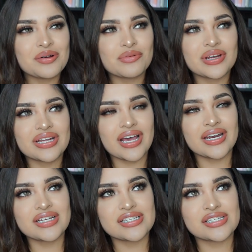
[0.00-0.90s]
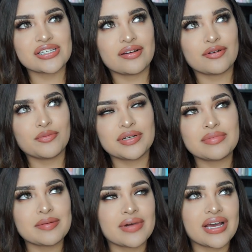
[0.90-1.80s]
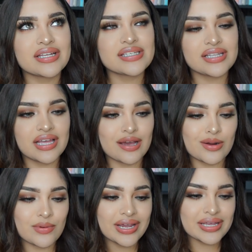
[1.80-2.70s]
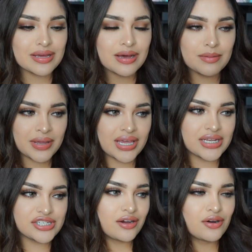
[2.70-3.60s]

where it kind of just opened my mind to like writing a page